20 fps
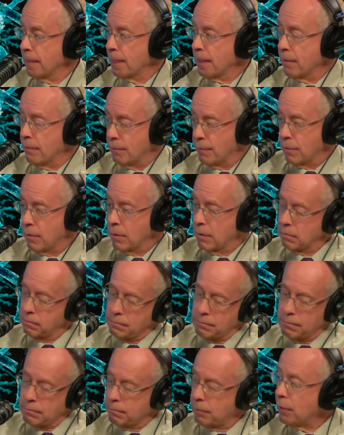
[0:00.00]
for
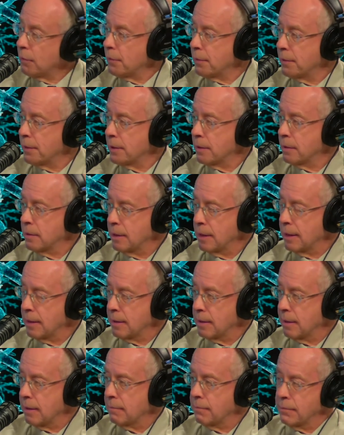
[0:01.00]
both of these
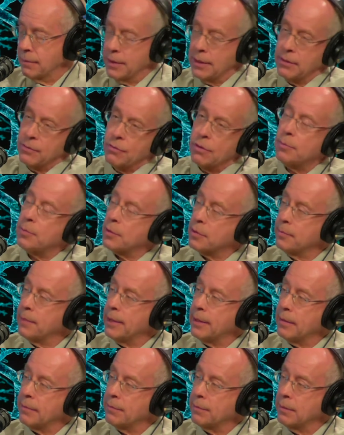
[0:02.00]
CSF, so
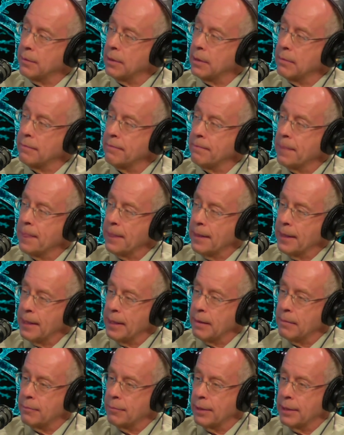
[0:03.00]
spinal fluid,
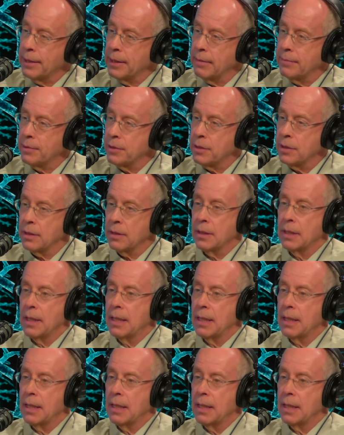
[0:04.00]
and brain imaging.